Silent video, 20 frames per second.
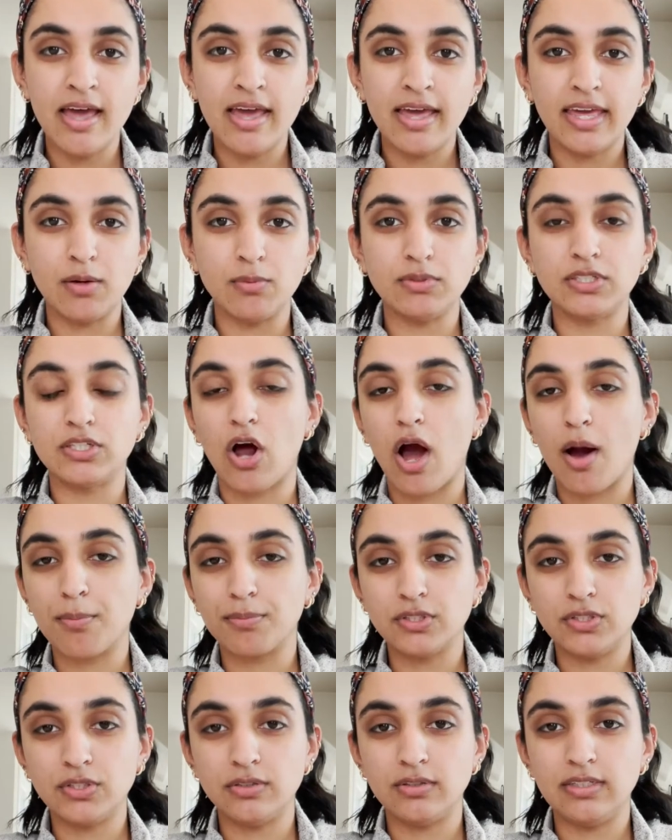It was an
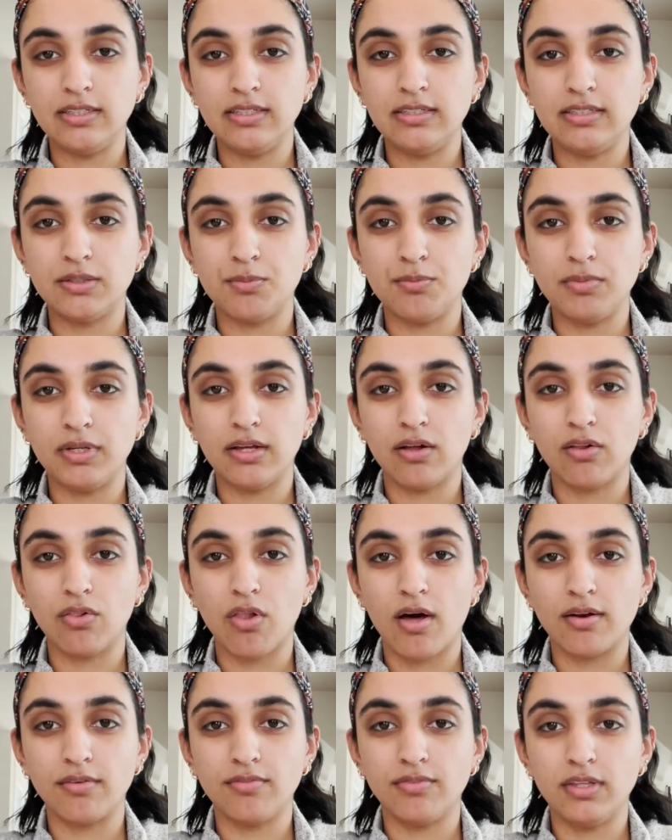opportunity to meet a
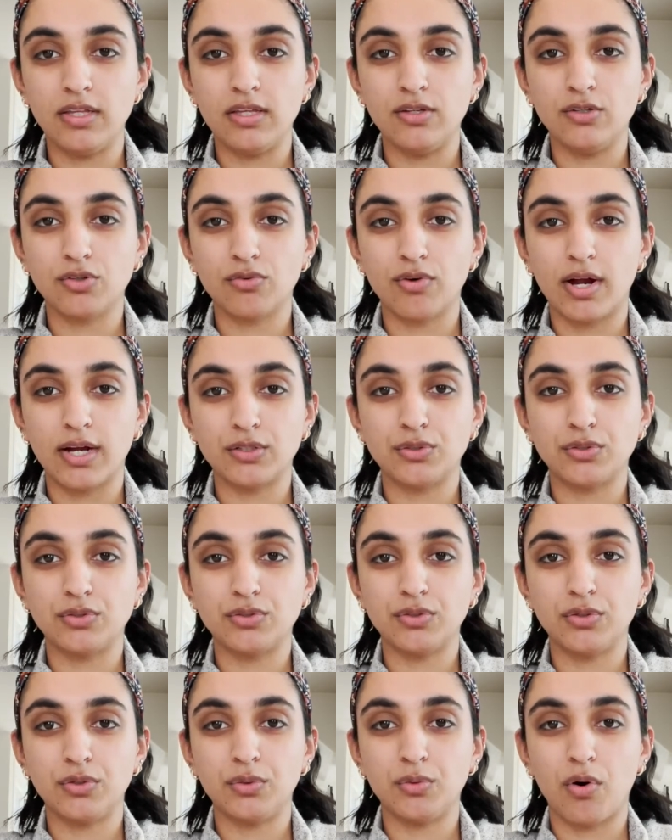lot of the directors
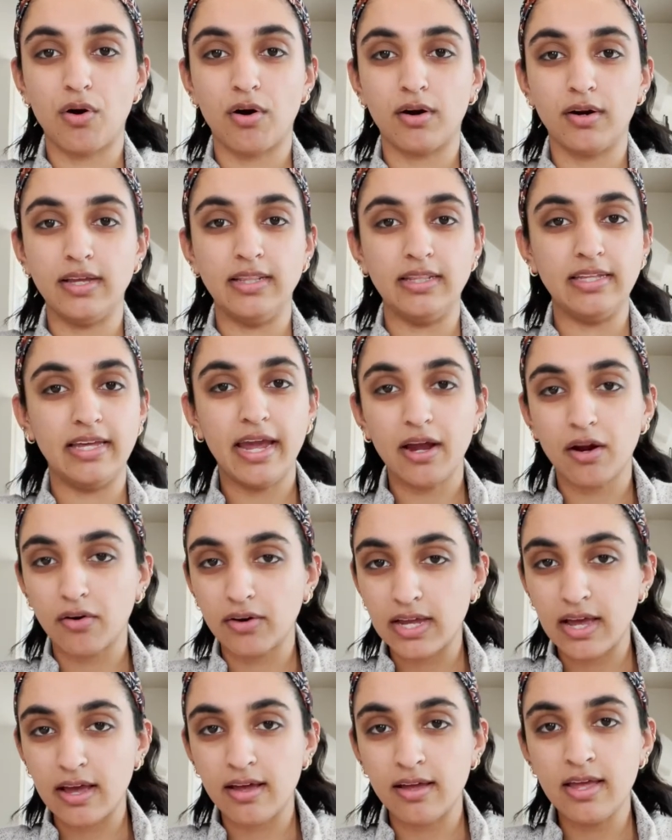who are in the
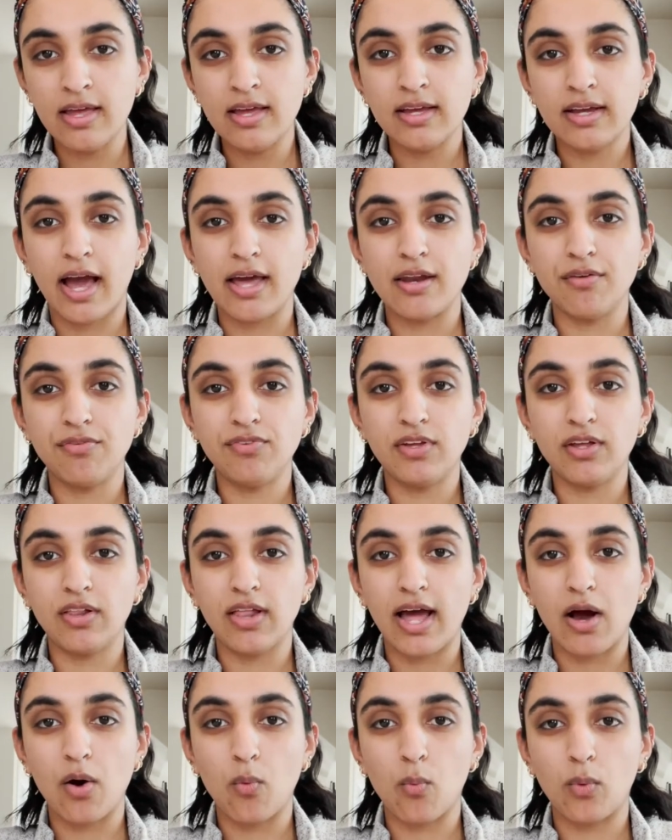area, kind of feel
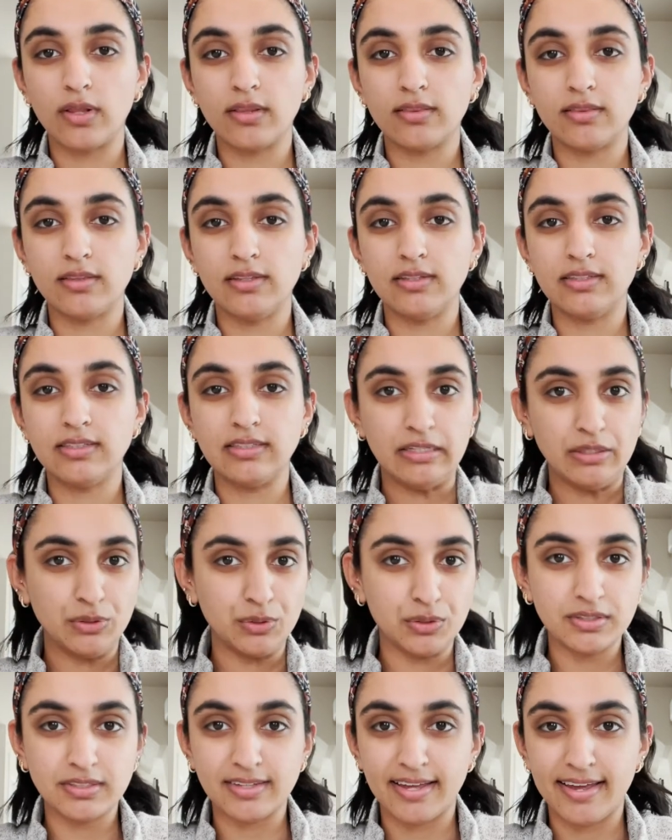out what the scene
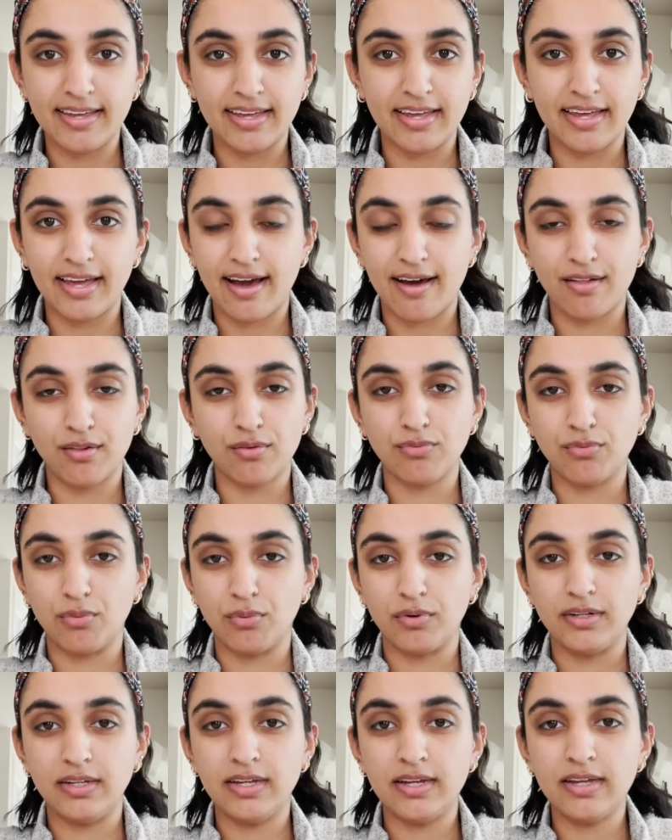looks like in
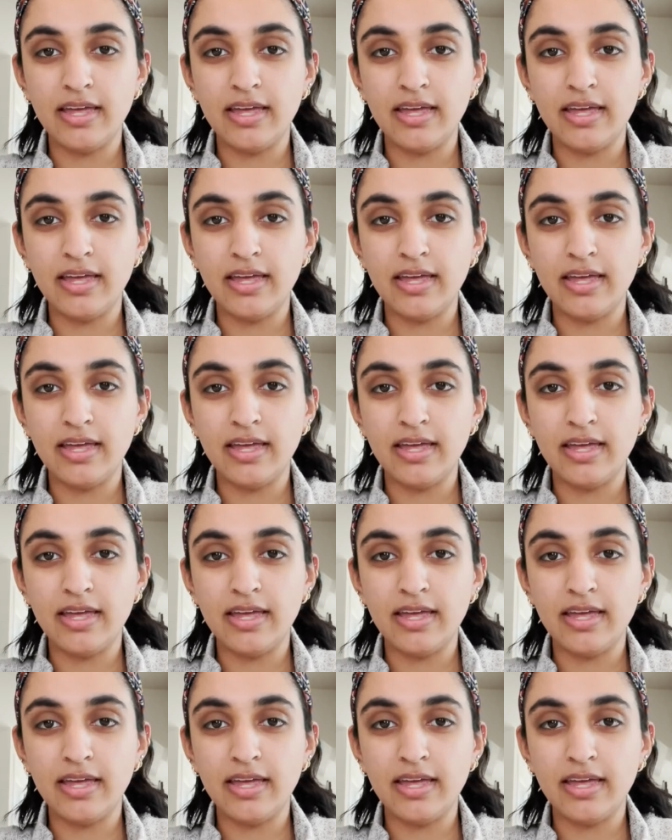California,